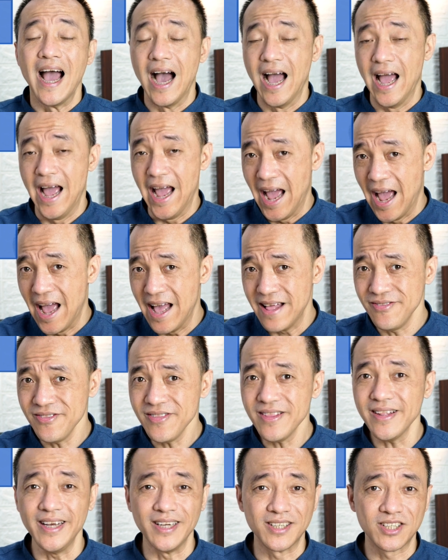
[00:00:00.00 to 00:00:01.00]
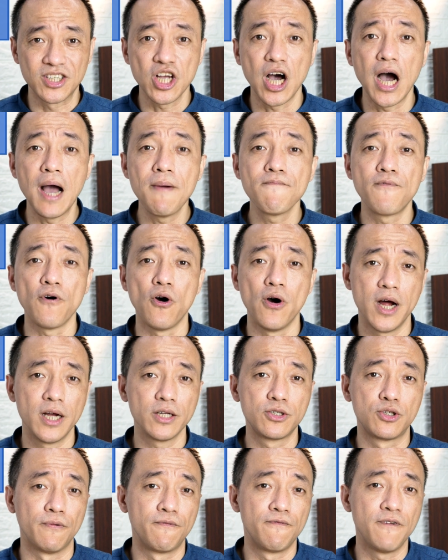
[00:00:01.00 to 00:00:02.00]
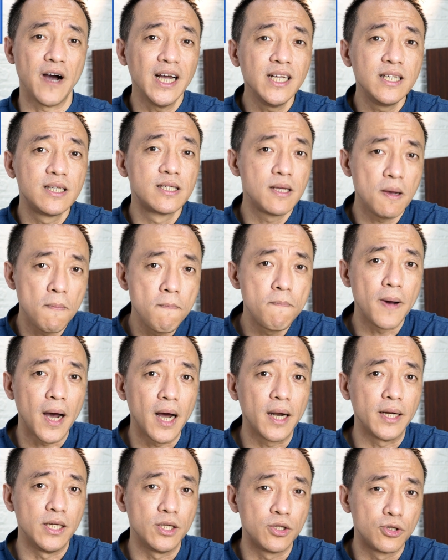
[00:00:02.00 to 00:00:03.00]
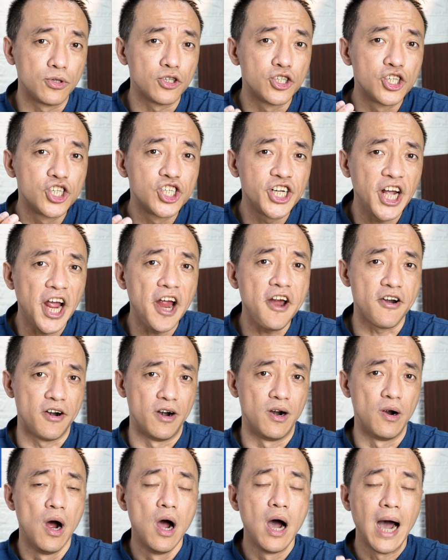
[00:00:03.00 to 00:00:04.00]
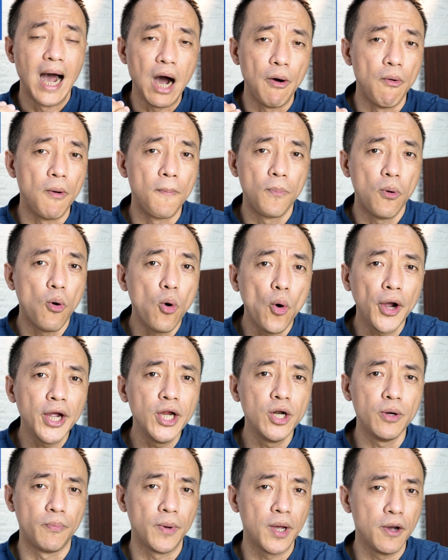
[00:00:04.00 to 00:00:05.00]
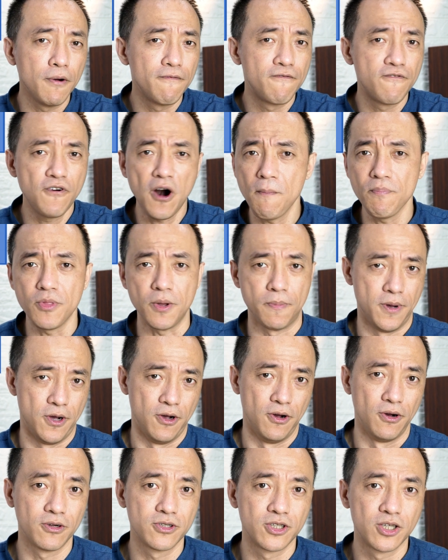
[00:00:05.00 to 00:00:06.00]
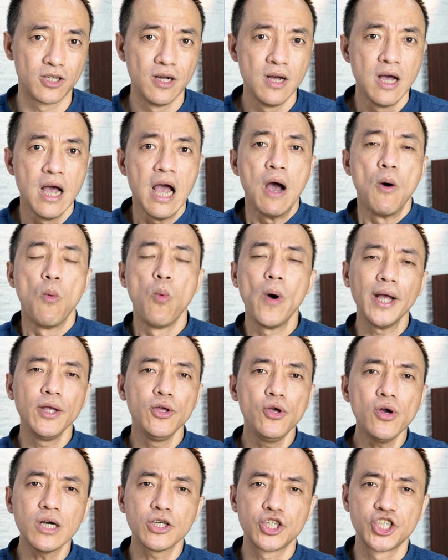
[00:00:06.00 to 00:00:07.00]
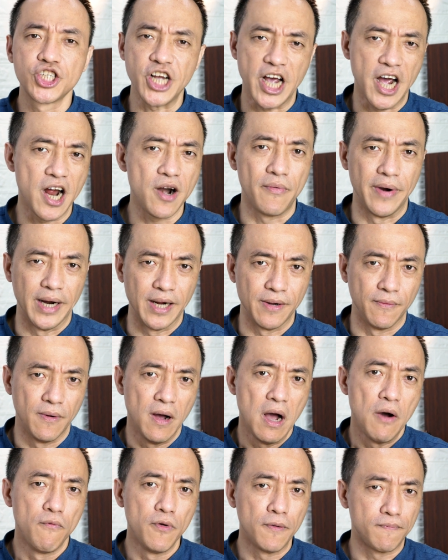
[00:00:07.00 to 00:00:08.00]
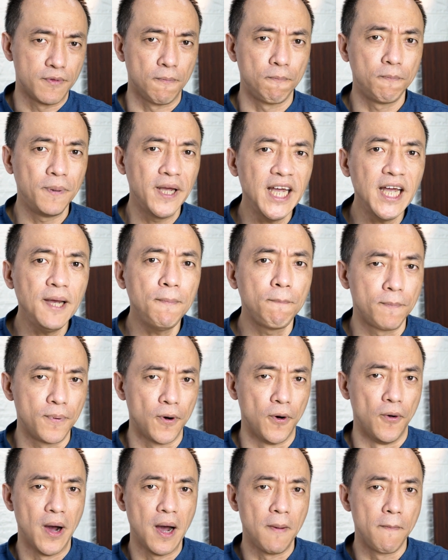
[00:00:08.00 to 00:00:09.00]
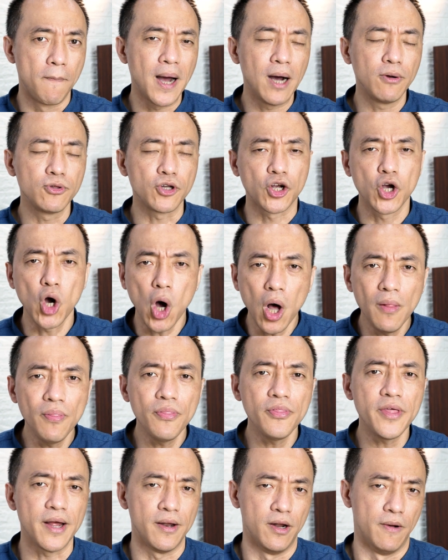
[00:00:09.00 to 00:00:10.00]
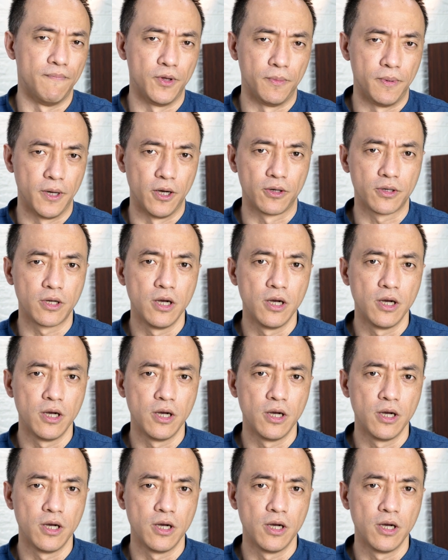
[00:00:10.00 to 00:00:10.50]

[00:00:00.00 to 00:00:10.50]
And it's time for us to find somebody to share our point of view from the books. When you are sharing with the people about the content of the book,